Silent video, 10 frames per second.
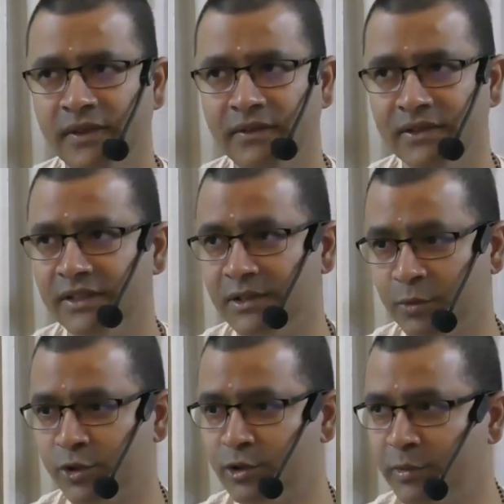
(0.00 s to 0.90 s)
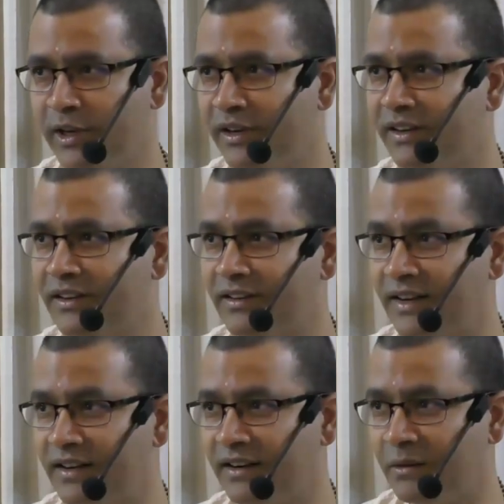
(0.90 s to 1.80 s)
It is supposed to be
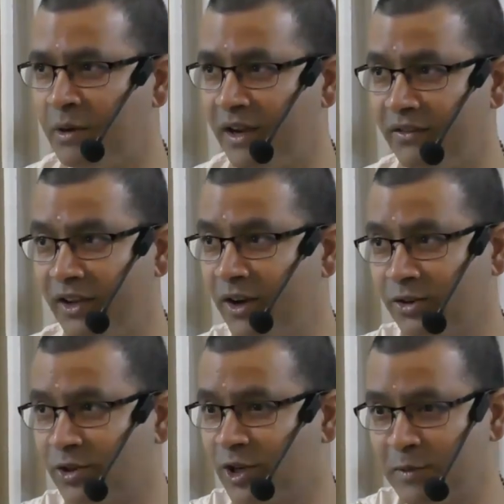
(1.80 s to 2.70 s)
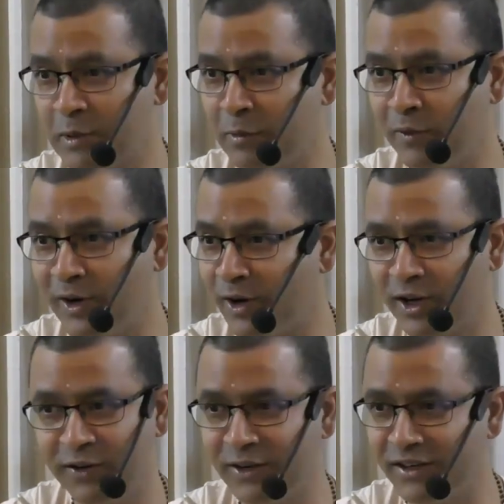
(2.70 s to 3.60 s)
treated by very orthodox people, will not
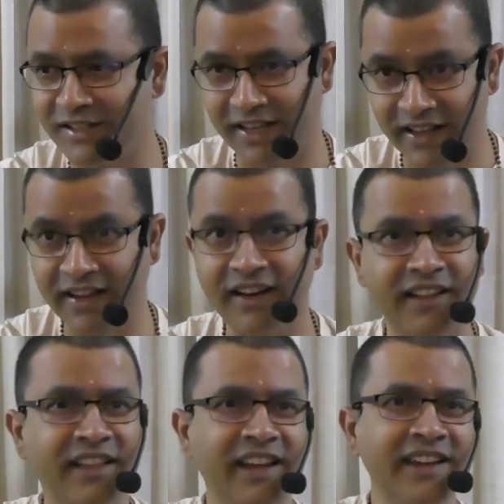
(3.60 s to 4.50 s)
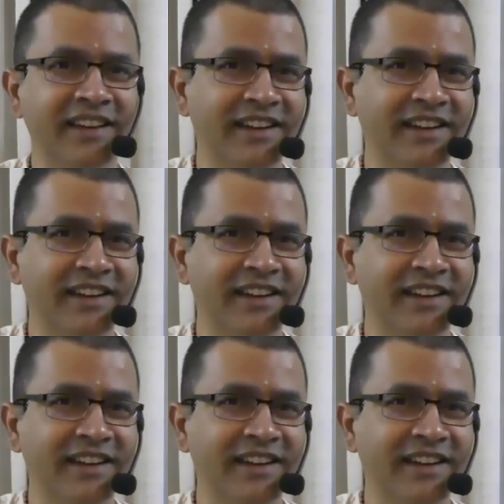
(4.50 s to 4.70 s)
even say that in the